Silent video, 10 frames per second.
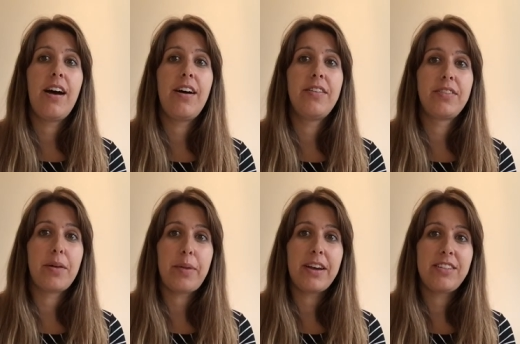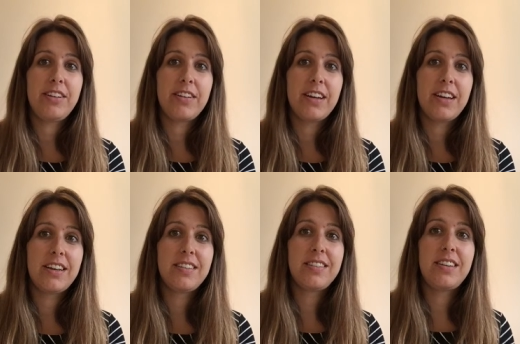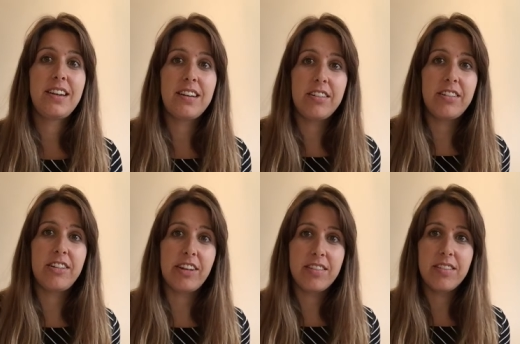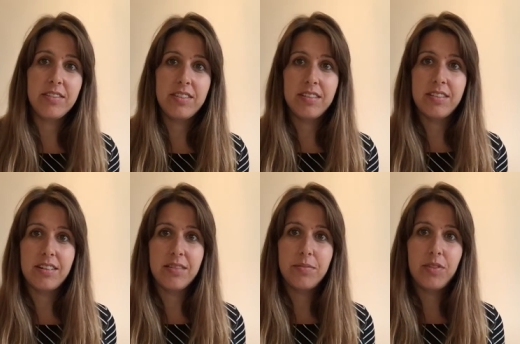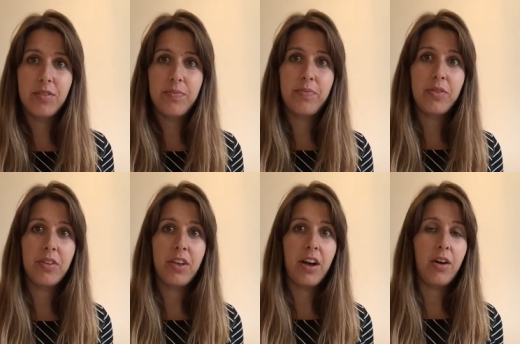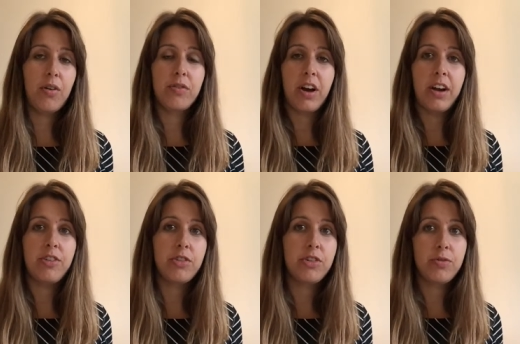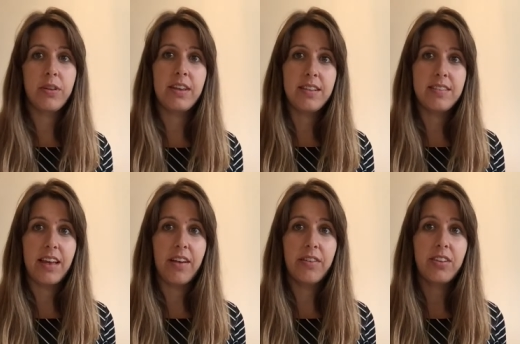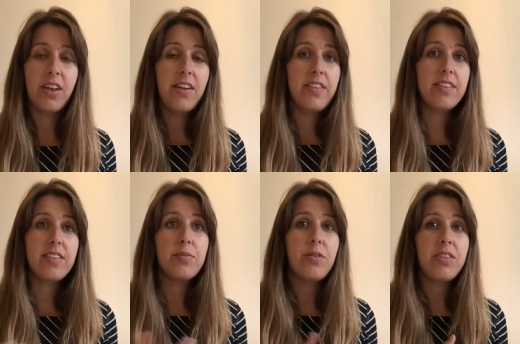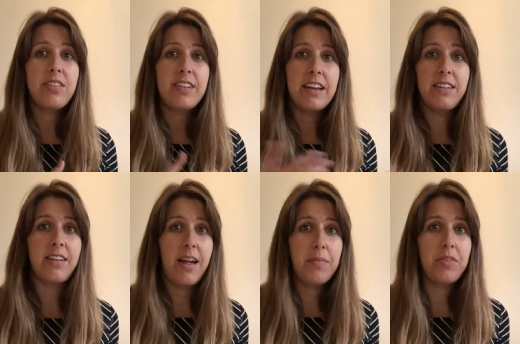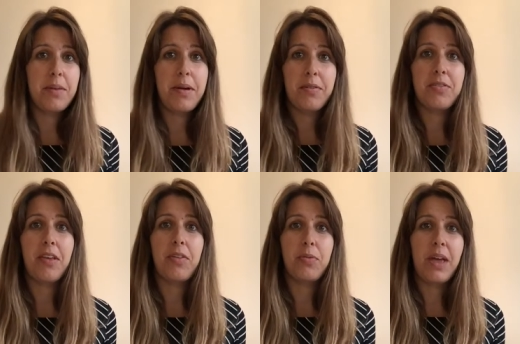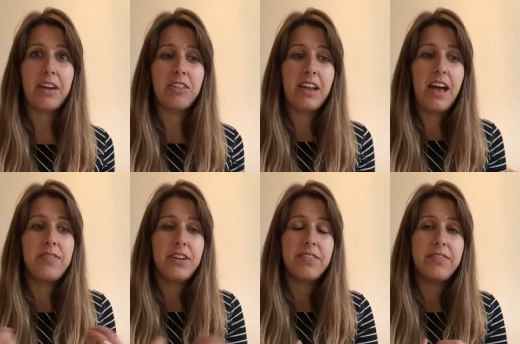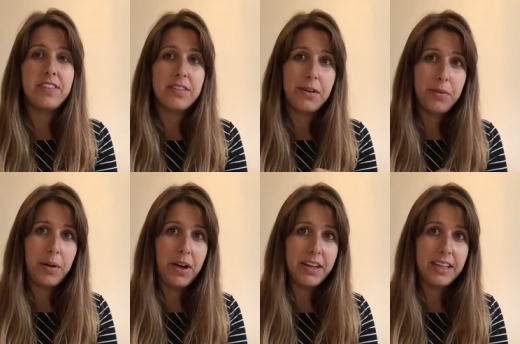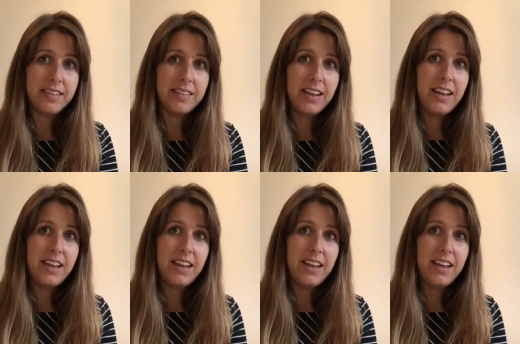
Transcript: of gut bacteria sitting in our digestive systems. Uh, over one hundred trillion cells. This is more than ten times the amount of cells we actually have in our physical bodies,